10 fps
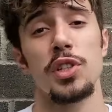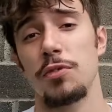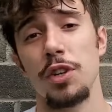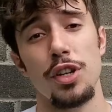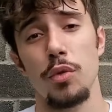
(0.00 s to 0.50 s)

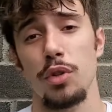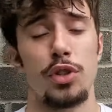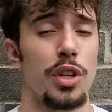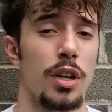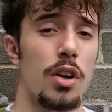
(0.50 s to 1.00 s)
this video, we're
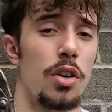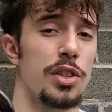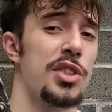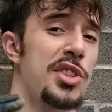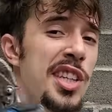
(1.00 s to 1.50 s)
just gonna call
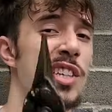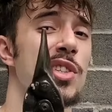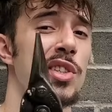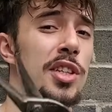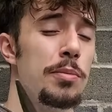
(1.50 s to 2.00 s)
this
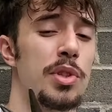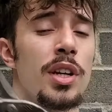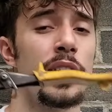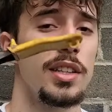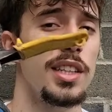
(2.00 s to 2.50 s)
tin snips.